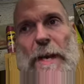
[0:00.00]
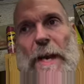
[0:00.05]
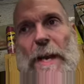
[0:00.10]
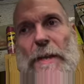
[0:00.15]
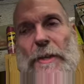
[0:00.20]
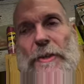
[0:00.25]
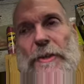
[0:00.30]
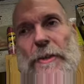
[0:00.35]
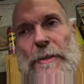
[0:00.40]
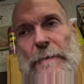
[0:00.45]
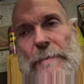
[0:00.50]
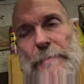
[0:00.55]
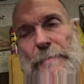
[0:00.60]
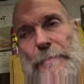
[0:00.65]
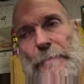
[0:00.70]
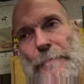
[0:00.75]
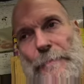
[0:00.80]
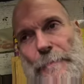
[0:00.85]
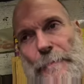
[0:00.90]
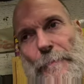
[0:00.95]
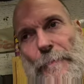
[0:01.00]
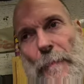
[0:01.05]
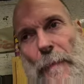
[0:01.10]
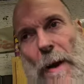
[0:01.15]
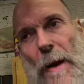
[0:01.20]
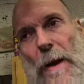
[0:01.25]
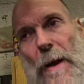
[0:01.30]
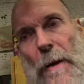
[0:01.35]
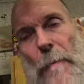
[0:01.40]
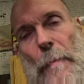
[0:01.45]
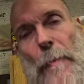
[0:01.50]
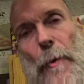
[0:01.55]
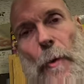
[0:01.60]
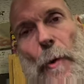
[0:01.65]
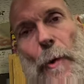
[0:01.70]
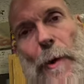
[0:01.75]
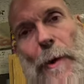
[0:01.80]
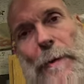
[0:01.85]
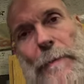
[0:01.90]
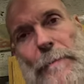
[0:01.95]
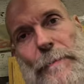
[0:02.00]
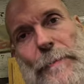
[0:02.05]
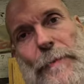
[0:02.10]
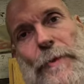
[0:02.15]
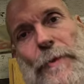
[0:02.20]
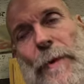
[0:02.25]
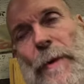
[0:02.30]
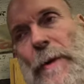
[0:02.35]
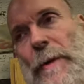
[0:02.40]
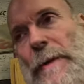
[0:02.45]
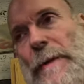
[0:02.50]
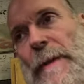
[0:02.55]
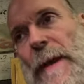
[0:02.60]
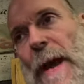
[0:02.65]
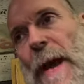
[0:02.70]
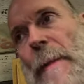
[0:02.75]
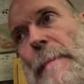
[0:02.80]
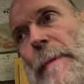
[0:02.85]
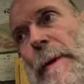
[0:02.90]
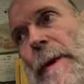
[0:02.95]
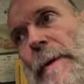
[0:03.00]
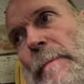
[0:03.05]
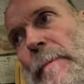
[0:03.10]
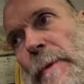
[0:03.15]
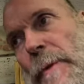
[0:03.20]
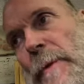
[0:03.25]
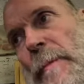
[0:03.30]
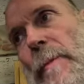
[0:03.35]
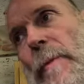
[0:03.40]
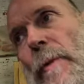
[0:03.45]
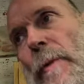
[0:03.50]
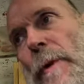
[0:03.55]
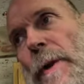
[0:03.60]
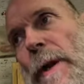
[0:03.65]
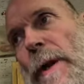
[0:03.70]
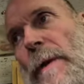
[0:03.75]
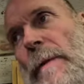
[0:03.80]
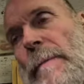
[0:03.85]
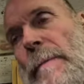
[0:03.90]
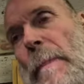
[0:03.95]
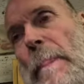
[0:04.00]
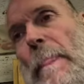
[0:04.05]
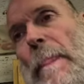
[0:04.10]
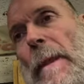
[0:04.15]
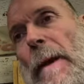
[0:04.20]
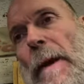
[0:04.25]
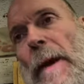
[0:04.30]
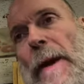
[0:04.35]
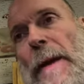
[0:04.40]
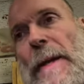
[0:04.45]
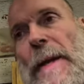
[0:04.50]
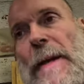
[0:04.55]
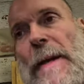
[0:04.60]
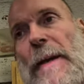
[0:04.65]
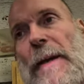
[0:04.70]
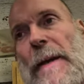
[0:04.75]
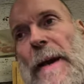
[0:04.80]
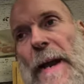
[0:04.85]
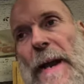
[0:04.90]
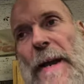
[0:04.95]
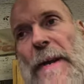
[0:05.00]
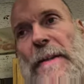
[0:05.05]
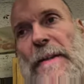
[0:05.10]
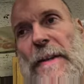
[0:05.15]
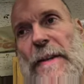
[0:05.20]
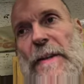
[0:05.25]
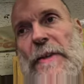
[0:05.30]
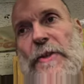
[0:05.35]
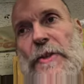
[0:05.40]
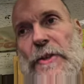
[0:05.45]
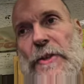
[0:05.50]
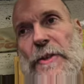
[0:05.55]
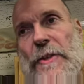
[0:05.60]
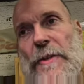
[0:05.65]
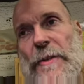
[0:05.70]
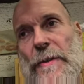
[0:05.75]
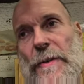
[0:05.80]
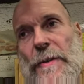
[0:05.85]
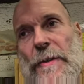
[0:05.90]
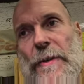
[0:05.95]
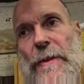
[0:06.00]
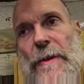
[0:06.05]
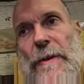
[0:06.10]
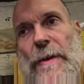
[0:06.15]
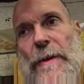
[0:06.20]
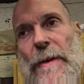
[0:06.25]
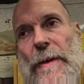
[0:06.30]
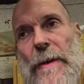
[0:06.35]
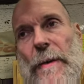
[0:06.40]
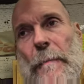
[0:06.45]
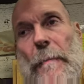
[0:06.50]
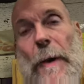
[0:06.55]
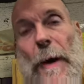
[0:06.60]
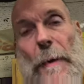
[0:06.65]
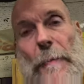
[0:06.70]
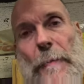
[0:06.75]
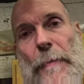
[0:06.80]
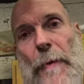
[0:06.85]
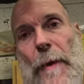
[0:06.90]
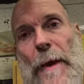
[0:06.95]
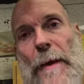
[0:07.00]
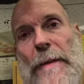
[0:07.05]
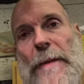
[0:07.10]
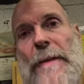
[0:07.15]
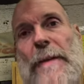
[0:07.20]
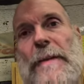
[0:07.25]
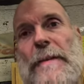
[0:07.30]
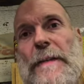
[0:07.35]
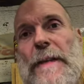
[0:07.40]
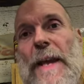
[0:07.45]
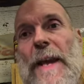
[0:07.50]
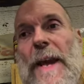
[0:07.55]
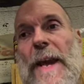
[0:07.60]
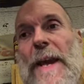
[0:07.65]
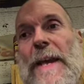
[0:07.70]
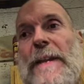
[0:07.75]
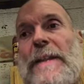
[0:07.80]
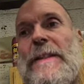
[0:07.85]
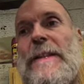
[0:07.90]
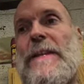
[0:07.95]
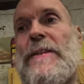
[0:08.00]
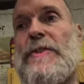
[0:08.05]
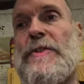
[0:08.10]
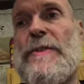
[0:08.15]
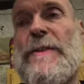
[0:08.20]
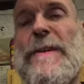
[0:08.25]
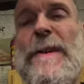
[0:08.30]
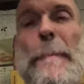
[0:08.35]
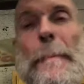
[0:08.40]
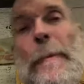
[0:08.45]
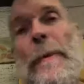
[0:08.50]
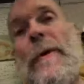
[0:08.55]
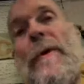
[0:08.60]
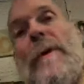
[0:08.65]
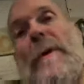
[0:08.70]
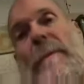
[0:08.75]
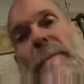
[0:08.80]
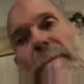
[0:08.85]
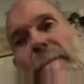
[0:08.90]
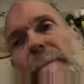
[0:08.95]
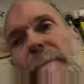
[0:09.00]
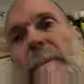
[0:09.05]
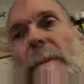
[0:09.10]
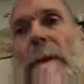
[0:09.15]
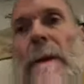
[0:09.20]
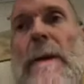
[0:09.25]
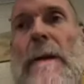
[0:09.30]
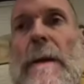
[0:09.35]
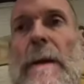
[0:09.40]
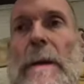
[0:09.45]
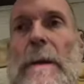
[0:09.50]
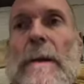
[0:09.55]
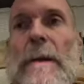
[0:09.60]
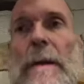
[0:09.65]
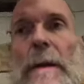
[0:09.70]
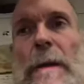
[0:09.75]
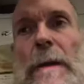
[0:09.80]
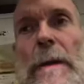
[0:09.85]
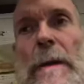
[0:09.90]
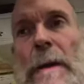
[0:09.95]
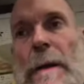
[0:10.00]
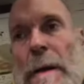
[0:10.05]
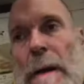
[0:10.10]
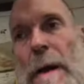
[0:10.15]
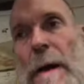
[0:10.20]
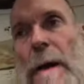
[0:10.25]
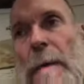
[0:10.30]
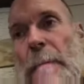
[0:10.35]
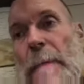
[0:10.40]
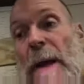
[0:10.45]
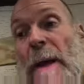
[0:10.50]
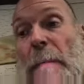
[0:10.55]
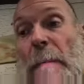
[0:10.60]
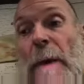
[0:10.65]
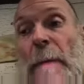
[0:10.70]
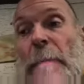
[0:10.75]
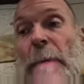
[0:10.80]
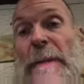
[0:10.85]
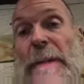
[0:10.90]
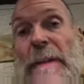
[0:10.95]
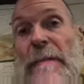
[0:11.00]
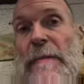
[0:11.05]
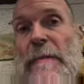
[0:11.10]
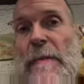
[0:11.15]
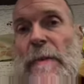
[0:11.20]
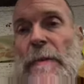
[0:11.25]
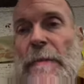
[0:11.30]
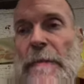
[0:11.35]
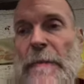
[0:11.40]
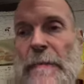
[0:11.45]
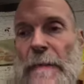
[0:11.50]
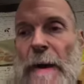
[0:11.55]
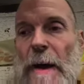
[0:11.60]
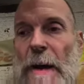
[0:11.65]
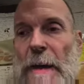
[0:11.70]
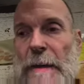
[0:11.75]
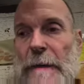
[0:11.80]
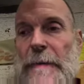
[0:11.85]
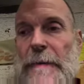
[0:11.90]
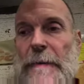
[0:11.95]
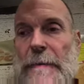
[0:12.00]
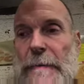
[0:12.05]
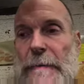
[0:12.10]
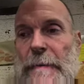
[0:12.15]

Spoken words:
gauge port, drill and tap it and put the port in. I need an 1/8 inch pipe thread to 1/8 inch nipple. That might be difficult to find.